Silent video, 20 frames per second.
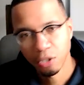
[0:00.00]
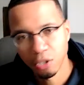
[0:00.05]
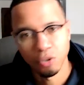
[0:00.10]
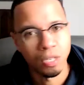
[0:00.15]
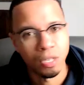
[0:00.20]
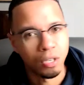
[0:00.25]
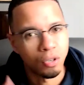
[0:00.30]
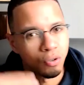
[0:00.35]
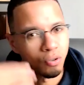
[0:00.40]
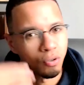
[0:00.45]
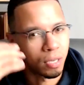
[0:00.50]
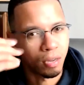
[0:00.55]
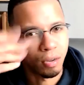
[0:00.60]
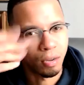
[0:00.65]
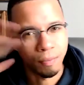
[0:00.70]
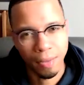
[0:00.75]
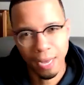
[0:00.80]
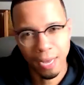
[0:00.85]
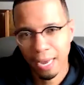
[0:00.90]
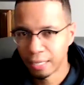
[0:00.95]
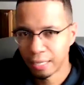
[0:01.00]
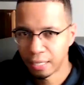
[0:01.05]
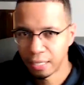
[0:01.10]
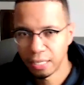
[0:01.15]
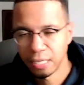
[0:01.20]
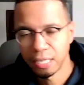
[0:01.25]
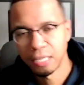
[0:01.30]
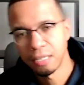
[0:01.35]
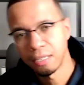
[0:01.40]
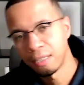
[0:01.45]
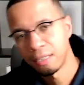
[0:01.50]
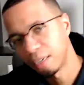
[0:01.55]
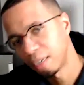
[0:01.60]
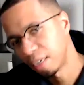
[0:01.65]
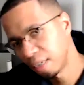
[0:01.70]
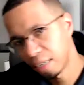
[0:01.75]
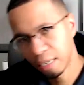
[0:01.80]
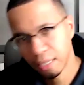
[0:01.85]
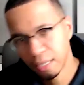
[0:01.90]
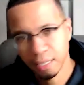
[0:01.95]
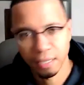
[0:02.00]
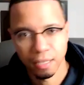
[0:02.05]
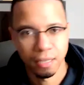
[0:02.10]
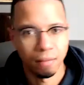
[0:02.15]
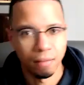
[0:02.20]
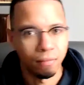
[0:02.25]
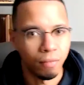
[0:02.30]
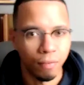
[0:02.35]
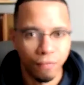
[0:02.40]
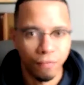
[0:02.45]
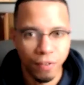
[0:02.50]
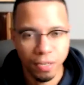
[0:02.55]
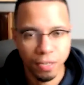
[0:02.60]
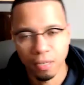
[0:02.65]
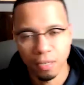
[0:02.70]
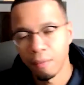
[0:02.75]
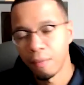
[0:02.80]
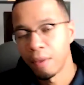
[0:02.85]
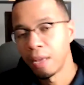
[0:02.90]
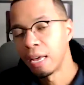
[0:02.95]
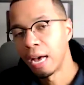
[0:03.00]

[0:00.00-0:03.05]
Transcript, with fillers: is you said you used to help your aunties and your cousins and fix it.